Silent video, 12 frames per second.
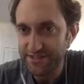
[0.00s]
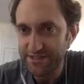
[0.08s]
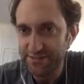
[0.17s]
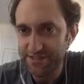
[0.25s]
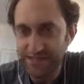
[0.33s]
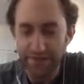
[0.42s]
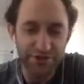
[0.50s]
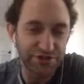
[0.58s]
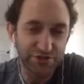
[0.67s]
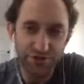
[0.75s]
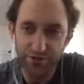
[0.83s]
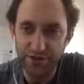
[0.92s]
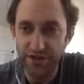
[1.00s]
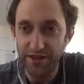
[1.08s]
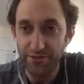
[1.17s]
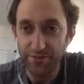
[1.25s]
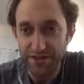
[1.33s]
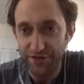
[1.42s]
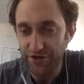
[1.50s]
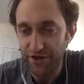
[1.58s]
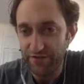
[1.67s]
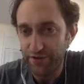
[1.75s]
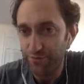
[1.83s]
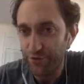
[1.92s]
some damage to it with another minion you
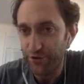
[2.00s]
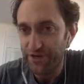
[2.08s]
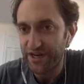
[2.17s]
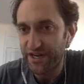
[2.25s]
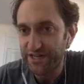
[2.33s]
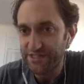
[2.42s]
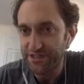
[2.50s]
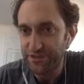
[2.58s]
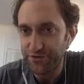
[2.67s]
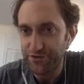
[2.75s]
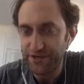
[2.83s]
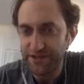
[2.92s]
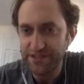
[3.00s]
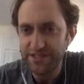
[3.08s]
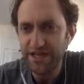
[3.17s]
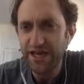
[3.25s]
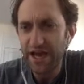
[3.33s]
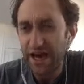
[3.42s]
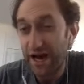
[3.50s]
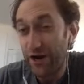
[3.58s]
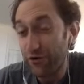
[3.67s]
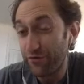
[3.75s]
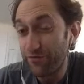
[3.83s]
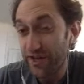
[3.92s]
have on board and executing it.
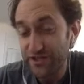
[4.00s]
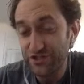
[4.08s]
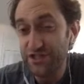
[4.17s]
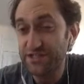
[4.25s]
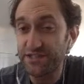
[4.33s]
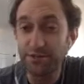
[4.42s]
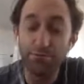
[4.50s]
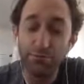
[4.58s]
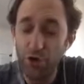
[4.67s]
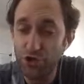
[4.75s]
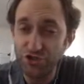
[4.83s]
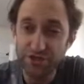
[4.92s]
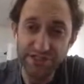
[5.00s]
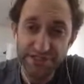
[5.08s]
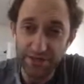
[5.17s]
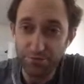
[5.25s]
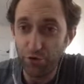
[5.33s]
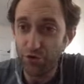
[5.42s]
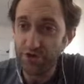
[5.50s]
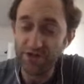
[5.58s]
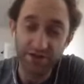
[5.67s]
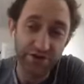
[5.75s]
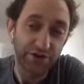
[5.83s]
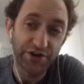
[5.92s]
Revenge as an emergency board
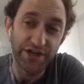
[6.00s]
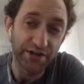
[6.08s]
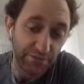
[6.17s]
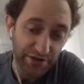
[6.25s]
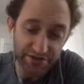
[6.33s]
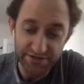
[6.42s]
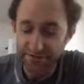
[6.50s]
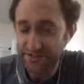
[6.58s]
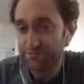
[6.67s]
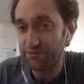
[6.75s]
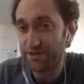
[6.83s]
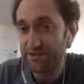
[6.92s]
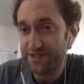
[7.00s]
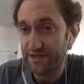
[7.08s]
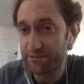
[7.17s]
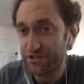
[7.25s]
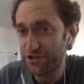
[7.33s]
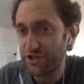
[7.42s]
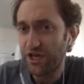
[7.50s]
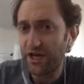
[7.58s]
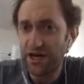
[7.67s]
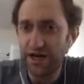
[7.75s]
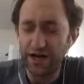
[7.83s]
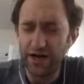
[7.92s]
clear, again, because of the spell damage.
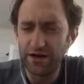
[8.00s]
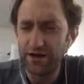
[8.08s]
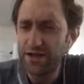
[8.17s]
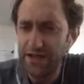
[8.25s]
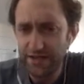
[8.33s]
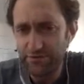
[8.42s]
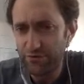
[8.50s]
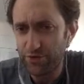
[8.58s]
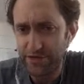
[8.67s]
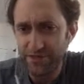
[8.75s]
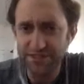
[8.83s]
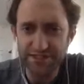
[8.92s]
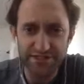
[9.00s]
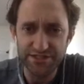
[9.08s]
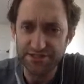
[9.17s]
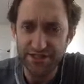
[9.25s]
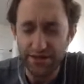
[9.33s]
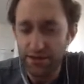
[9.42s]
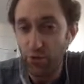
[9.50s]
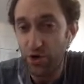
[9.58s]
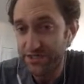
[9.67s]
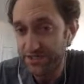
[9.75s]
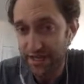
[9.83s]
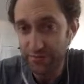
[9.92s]
Even when this is dealing
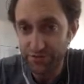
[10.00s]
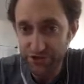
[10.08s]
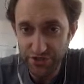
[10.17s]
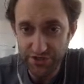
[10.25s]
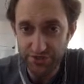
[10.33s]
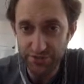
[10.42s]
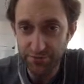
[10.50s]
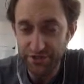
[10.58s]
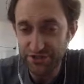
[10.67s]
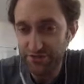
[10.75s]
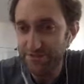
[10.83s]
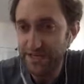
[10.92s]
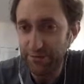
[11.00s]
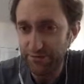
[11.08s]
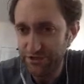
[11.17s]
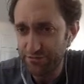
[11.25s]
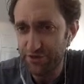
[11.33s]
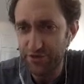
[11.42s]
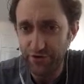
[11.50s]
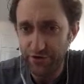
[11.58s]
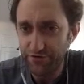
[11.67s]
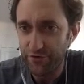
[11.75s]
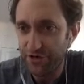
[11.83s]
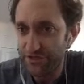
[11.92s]
1 damage, it can do a bunch of damage, but you know,
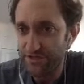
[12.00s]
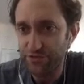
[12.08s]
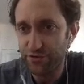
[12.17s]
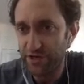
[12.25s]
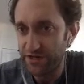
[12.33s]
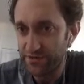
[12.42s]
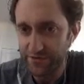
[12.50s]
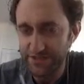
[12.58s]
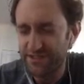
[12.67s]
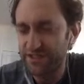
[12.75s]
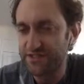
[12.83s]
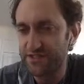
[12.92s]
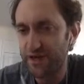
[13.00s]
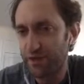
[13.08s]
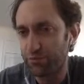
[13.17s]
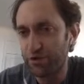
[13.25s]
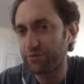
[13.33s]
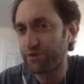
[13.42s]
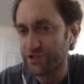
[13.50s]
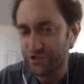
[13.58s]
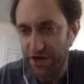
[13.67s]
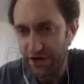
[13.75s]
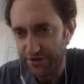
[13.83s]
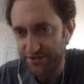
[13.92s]
if you're under 12, this is pretty much
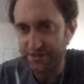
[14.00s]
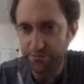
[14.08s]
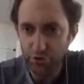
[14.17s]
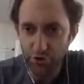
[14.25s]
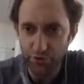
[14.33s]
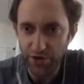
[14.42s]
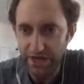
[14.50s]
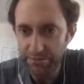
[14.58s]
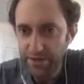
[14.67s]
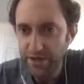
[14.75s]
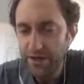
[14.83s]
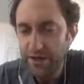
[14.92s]
a guaranteed board wipe.